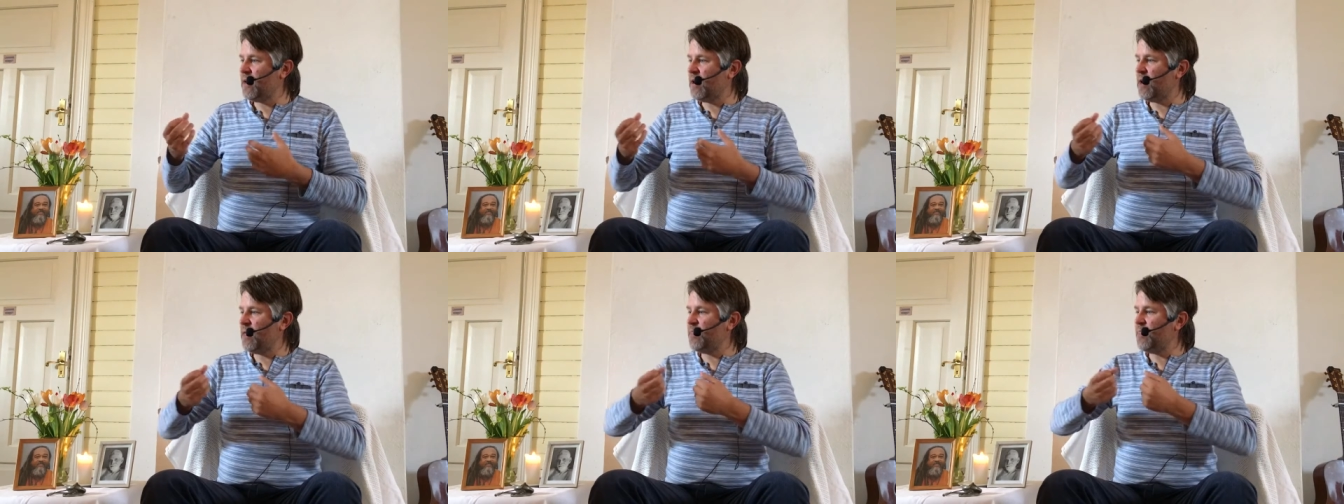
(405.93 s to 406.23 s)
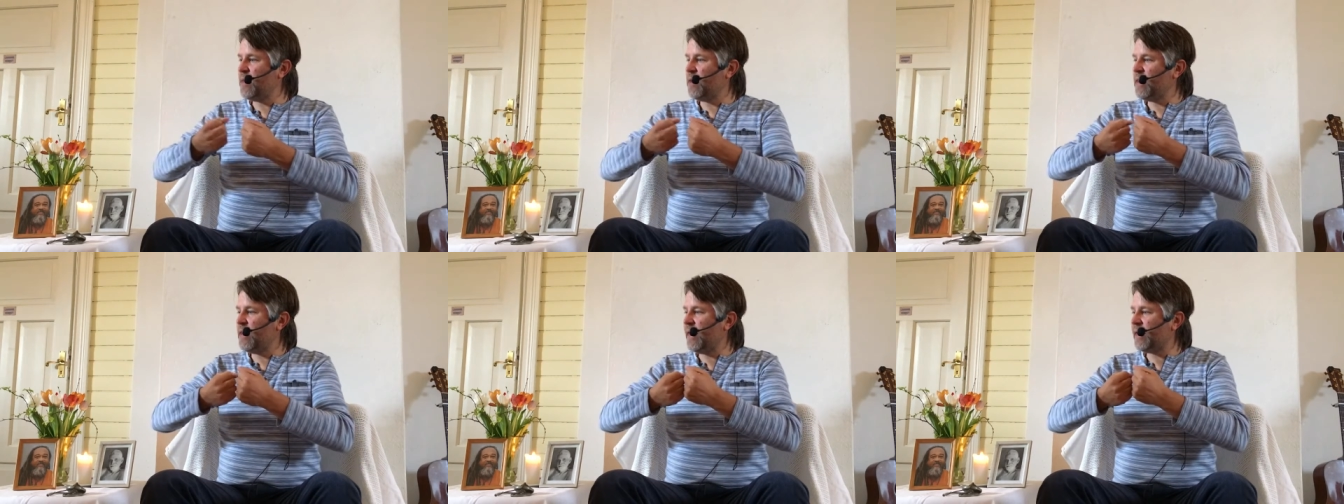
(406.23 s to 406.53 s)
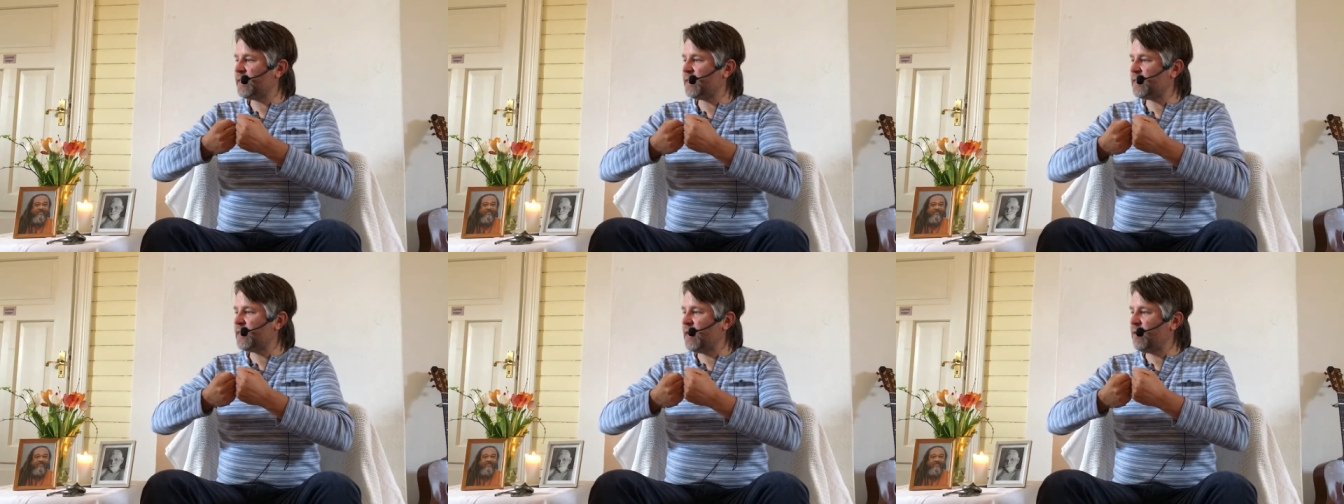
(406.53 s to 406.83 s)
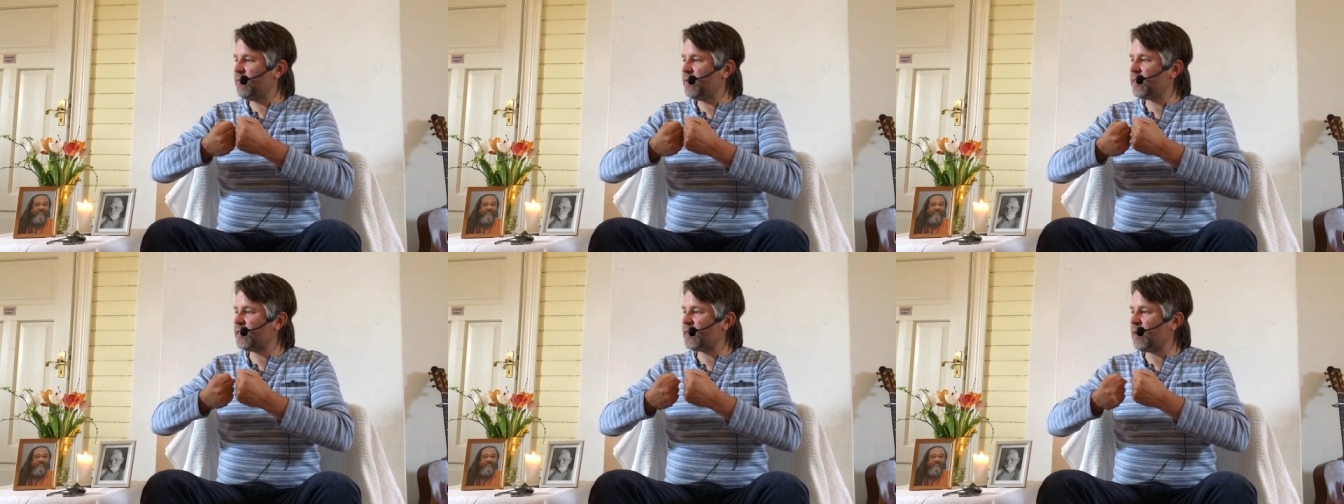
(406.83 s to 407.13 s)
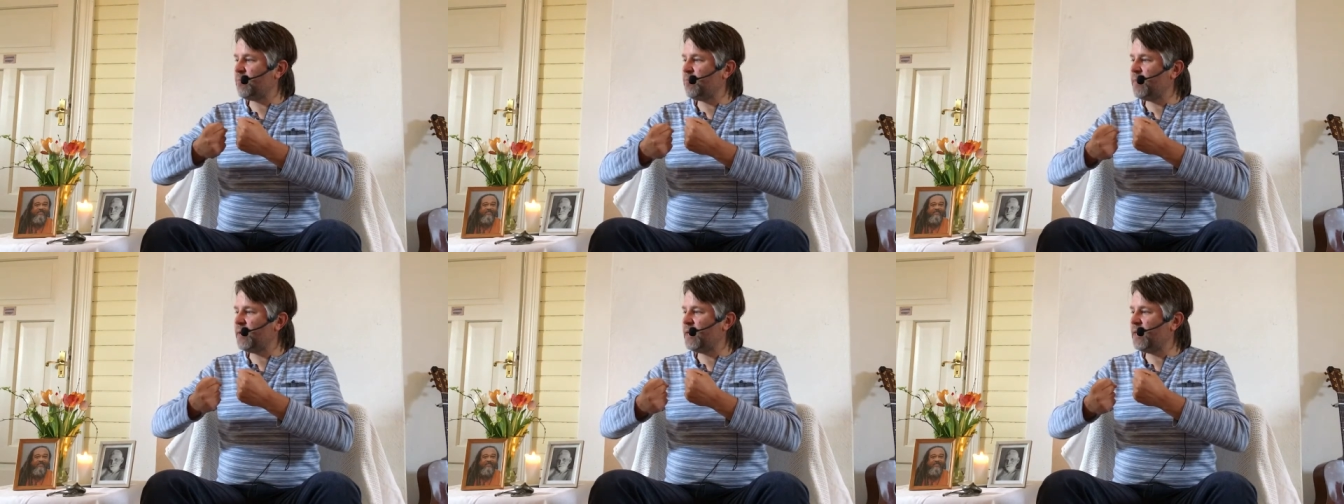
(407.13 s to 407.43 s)
and the less there is
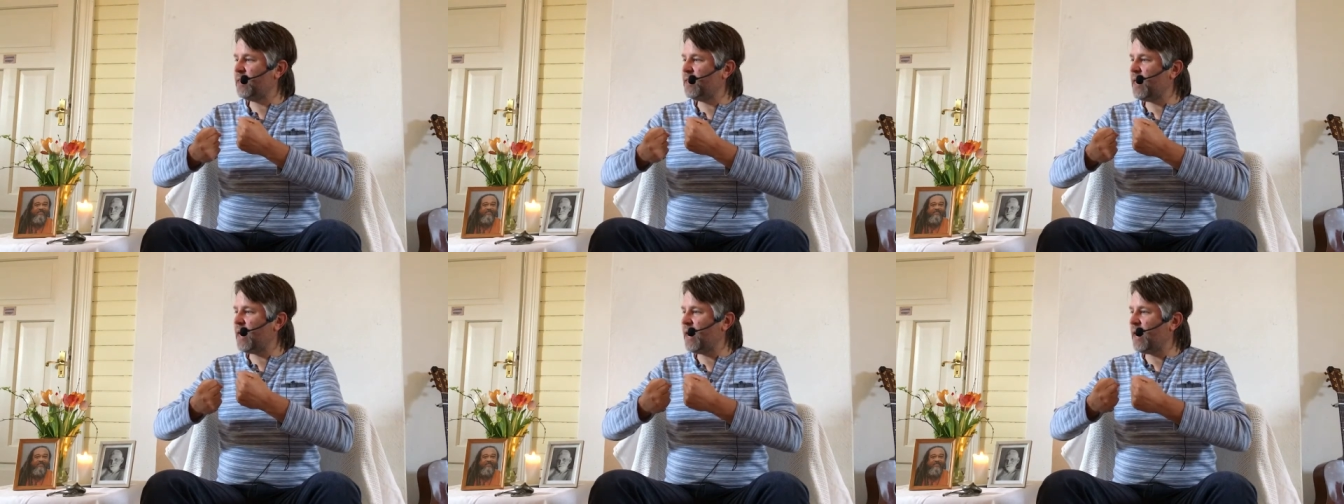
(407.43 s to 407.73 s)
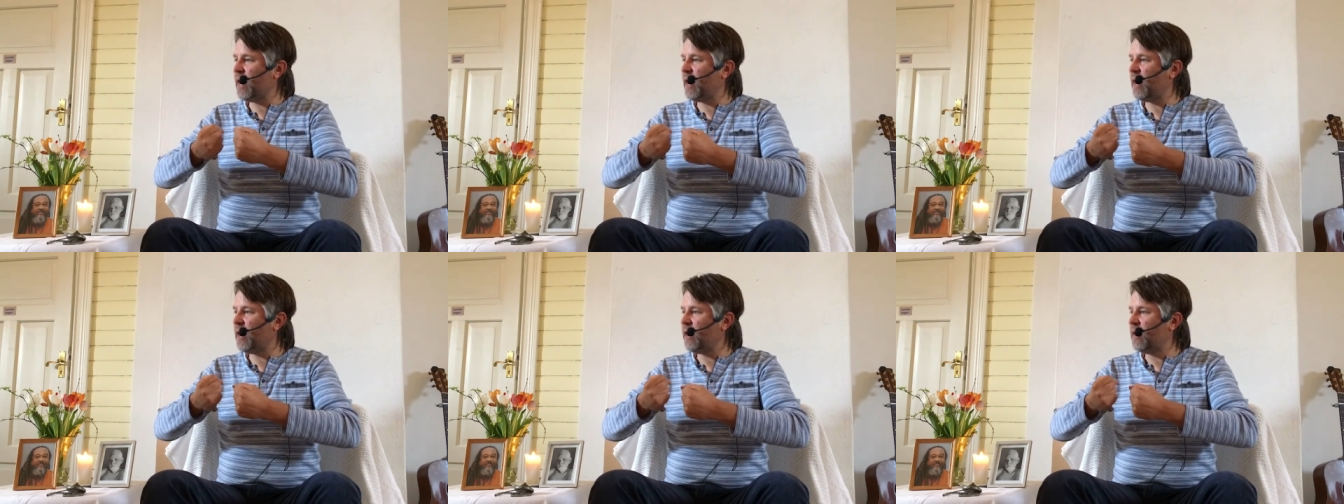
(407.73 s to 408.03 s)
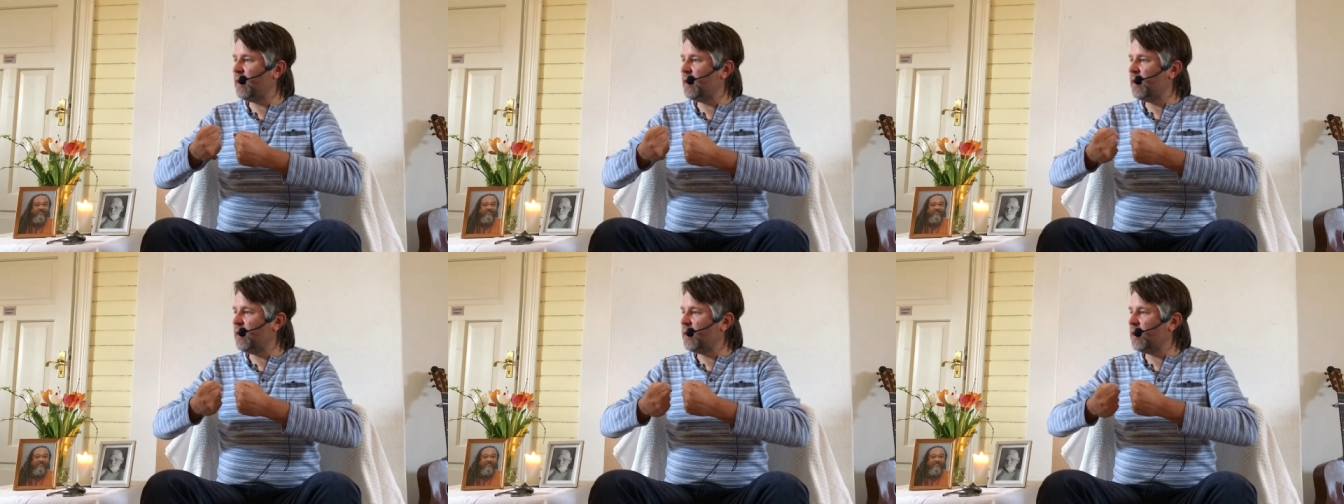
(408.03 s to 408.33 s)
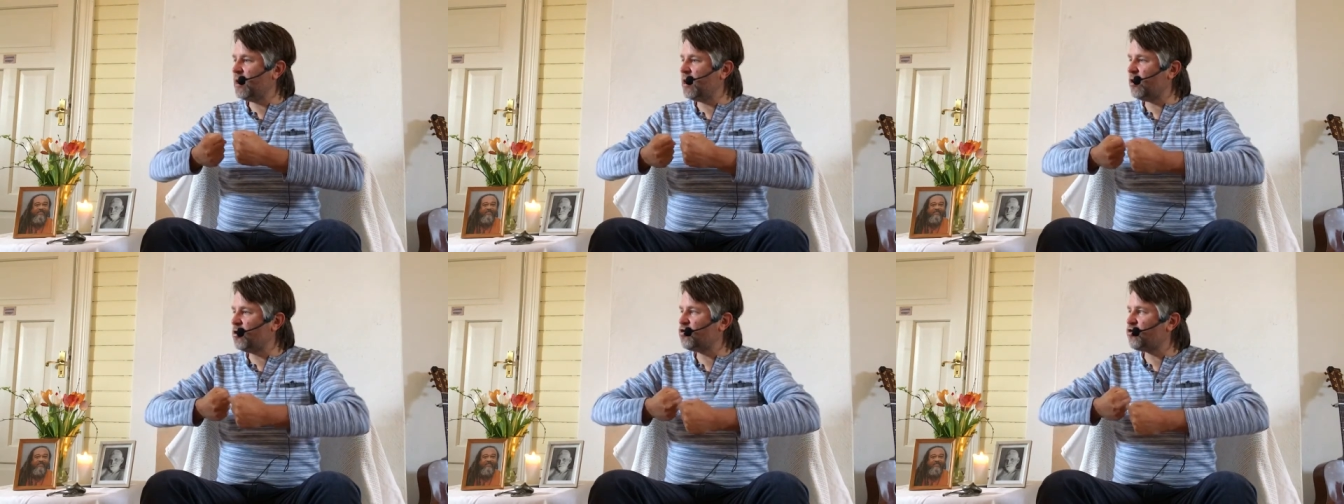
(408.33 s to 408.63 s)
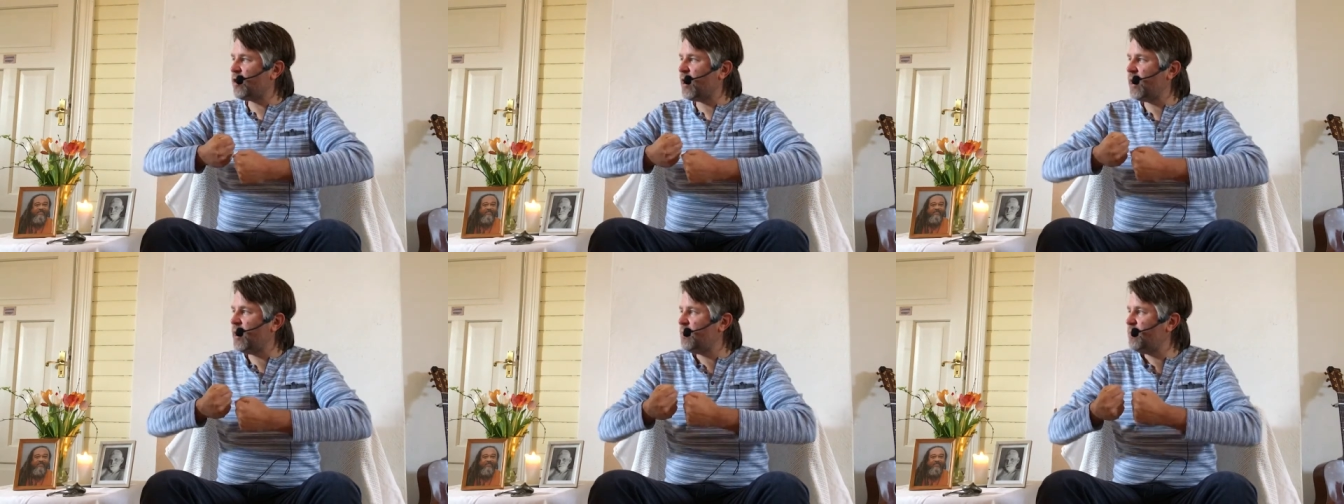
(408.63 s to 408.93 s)
somebody there, you know,
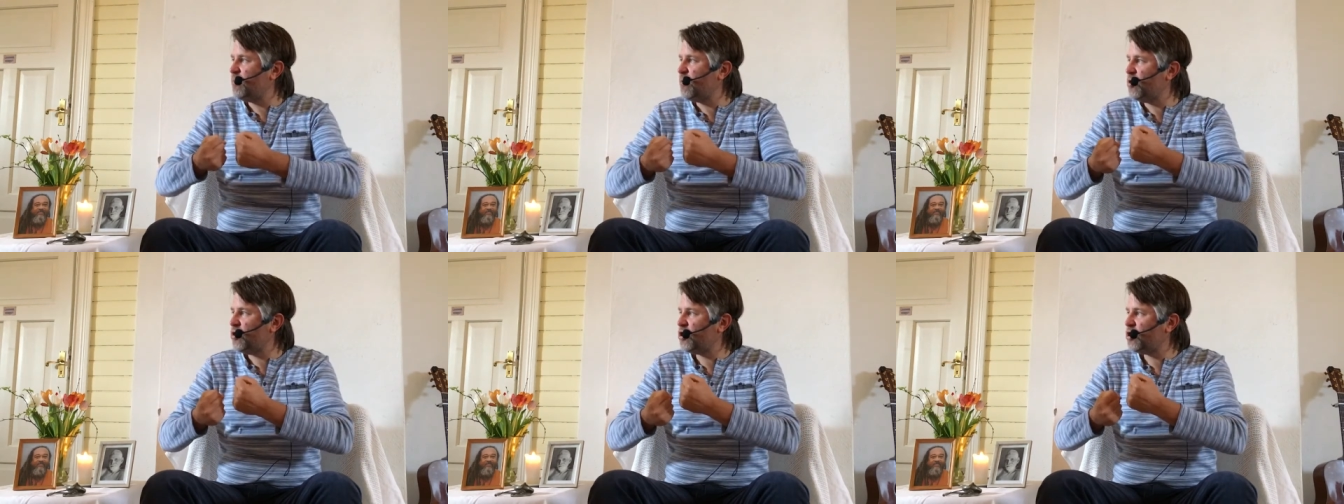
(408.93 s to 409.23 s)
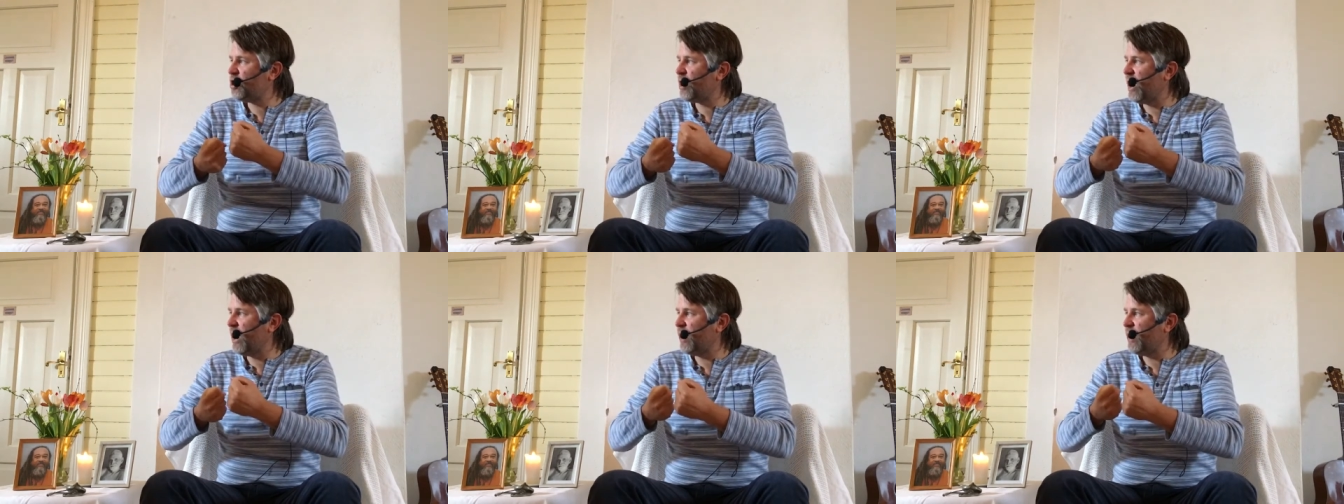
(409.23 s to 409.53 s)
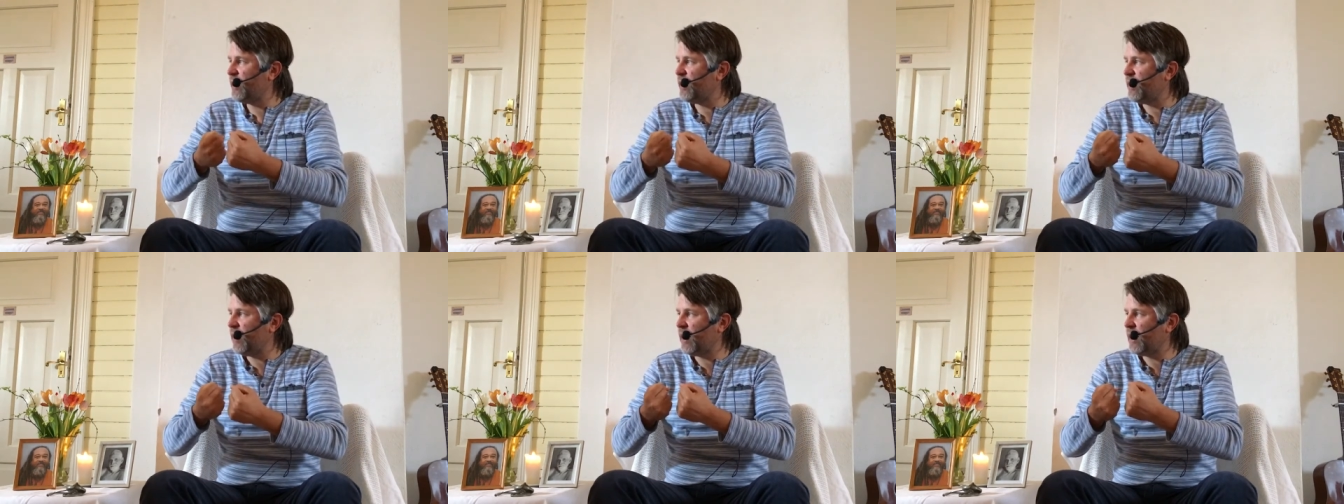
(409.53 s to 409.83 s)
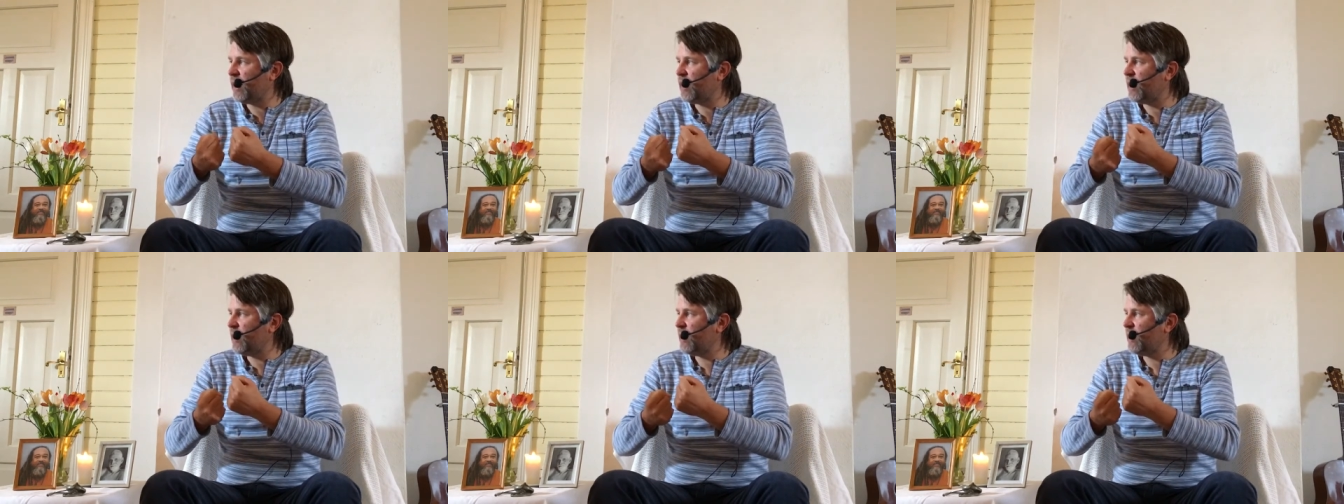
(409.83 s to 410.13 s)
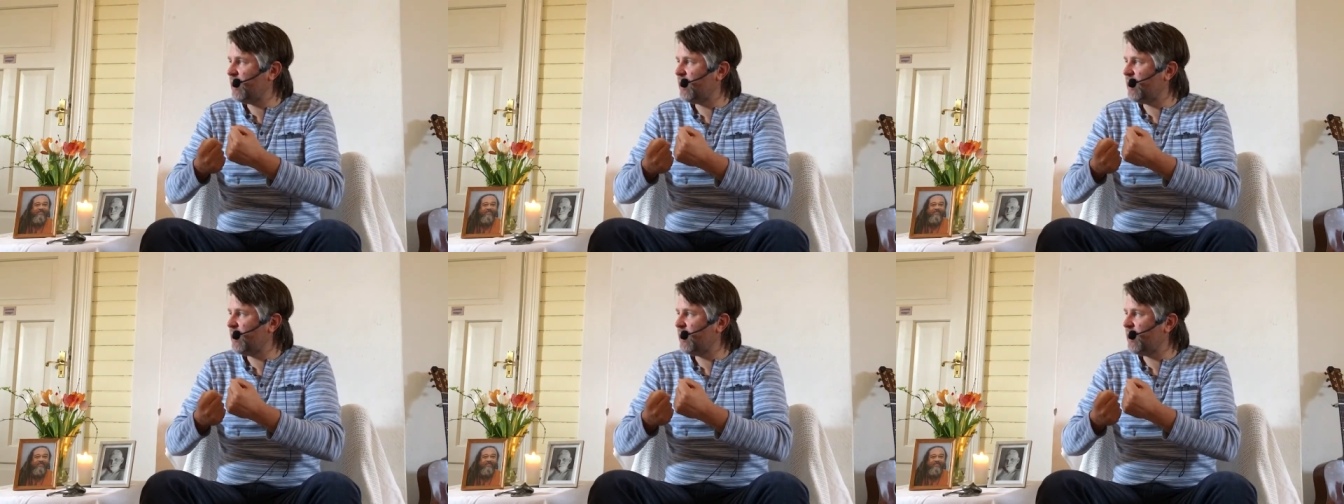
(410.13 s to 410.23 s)
trying to push anything,